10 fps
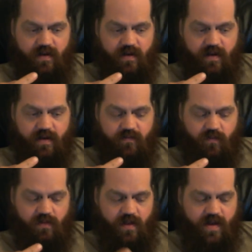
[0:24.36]
and
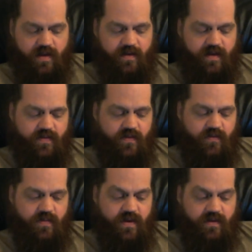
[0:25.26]
relying on there
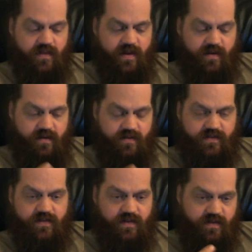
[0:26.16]
being that
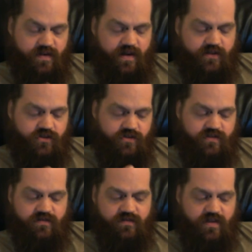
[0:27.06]
constant
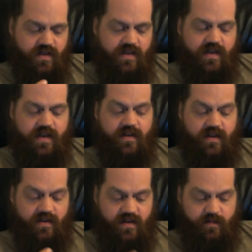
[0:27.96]
connection and
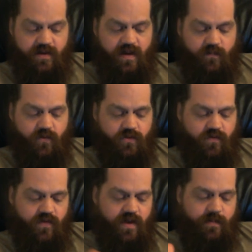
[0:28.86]
it keeping up with your
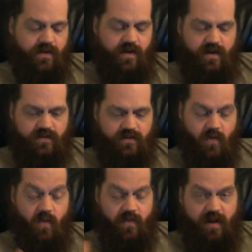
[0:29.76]
vaping needs,
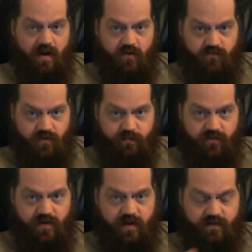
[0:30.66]
well, the autodripper,
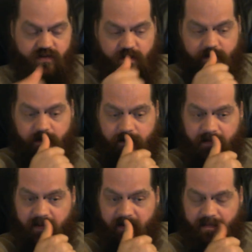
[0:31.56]
the concept is
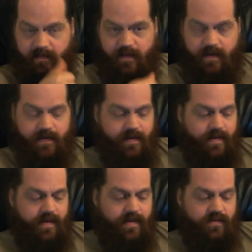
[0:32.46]

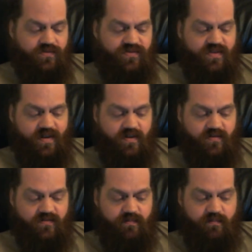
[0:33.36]
instead
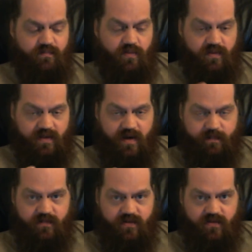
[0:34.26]
of pulling it
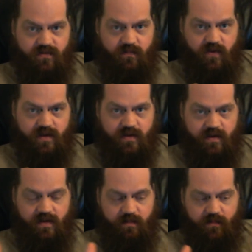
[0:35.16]
up to your wick
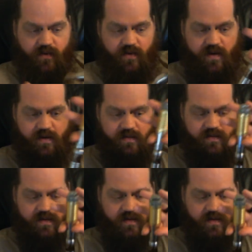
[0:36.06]
periodically,